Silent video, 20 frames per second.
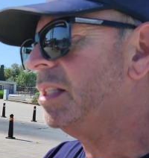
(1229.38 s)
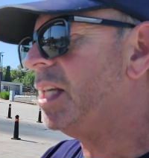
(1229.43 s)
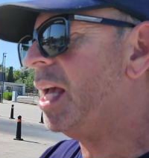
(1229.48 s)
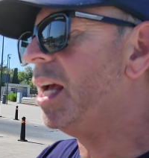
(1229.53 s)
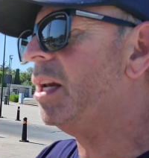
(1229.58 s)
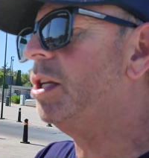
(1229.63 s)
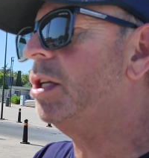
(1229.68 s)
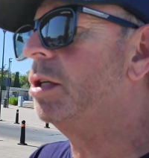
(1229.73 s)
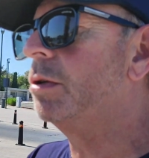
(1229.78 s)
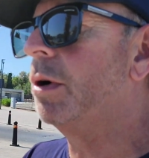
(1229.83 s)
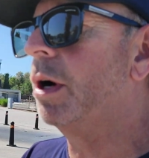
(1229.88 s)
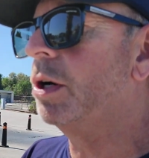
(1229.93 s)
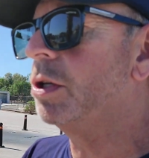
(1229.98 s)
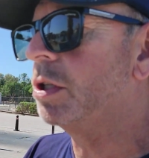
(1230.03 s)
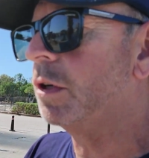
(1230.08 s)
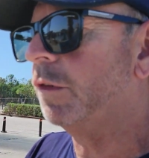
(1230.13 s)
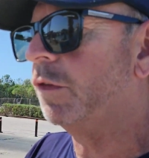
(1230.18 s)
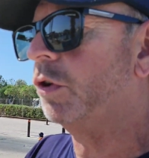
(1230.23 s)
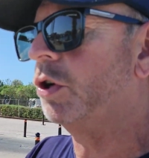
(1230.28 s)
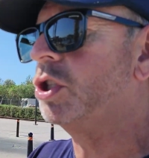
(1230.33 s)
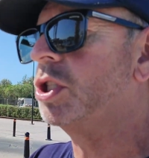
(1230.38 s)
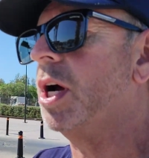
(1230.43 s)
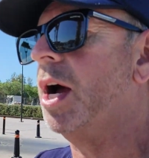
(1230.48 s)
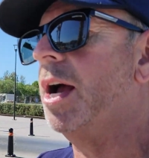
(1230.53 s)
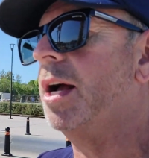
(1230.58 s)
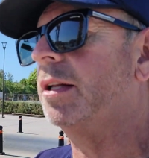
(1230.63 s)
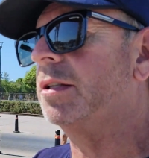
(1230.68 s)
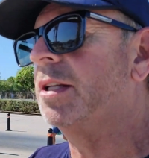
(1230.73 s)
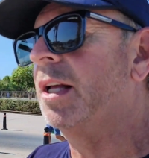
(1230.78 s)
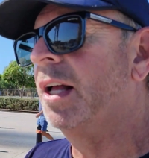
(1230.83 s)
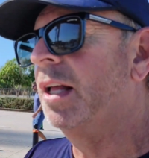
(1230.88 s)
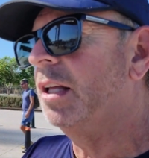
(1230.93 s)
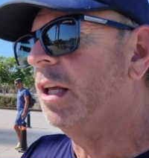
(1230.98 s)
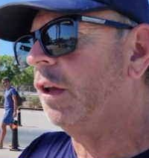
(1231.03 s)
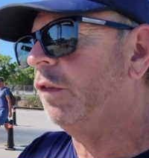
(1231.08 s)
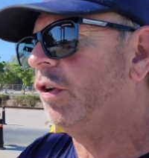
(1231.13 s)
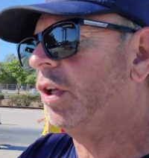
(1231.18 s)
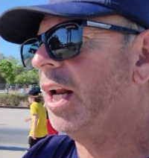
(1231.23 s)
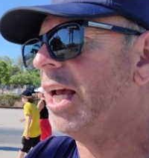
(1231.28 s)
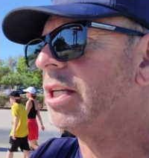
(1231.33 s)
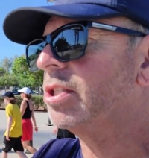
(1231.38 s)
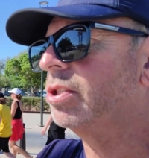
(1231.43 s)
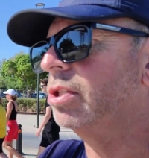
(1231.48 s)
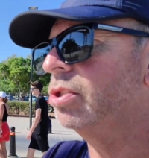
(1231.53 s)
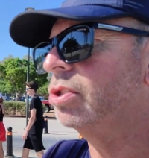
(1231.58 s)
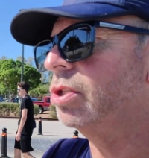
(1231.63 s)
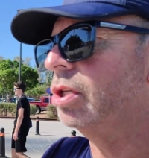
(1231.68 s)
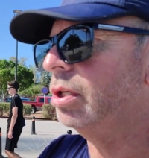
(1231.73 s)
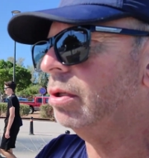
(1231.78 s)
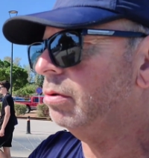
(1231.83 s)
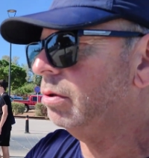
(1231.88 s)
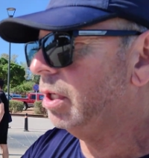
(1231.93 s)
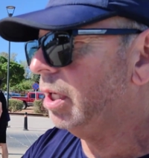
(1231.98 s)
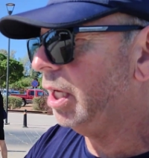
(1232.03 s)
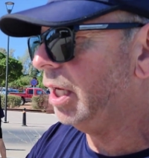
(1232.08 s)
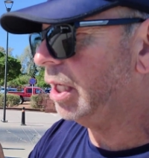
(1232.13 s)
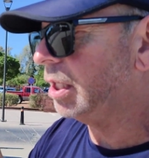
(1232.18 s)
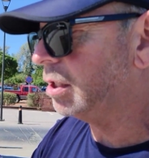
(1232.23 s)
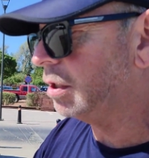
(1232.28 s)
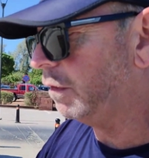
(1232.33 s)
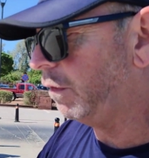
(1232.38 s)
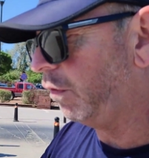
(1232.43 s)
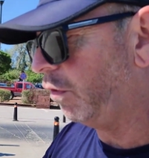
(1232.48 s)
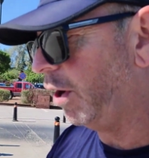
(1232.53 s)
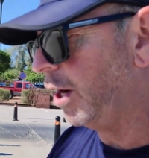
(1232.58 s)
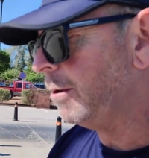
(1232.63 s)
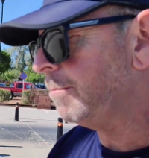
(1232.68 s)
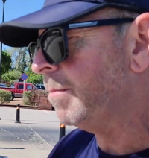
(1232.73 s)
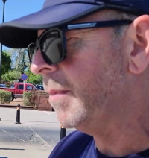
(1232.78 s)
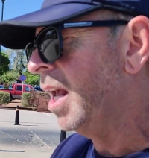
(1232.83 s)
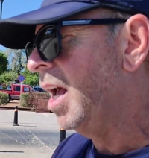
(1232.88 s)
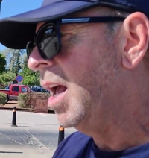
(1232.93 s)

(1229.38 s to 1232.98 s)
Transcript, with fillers: ten euros for a child, if you're less than two, it's free.